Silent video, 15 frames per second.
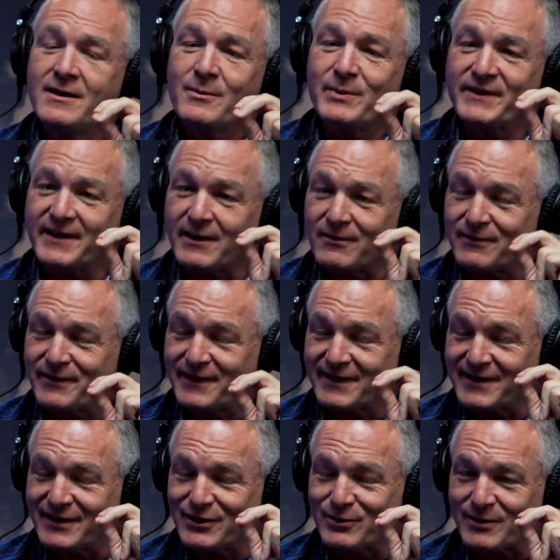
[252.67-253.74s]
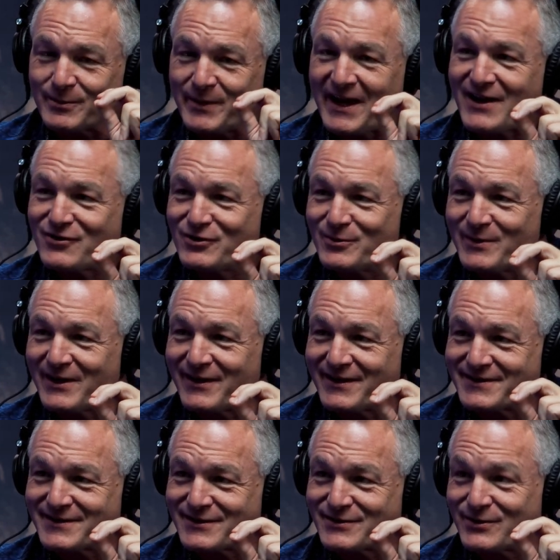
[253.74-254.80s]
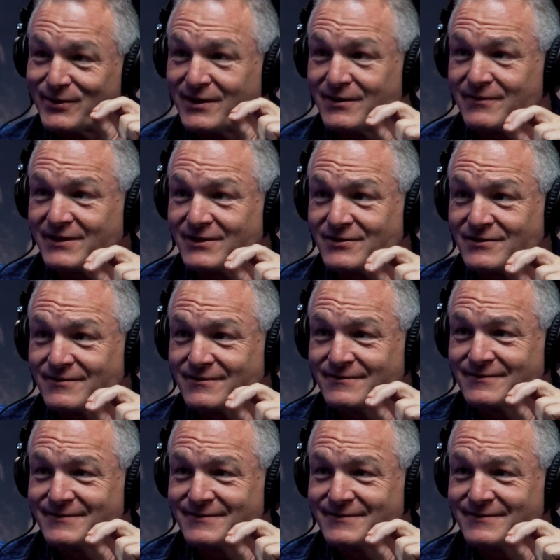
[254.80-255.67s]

But the other thing that you are passionate about is also innovation.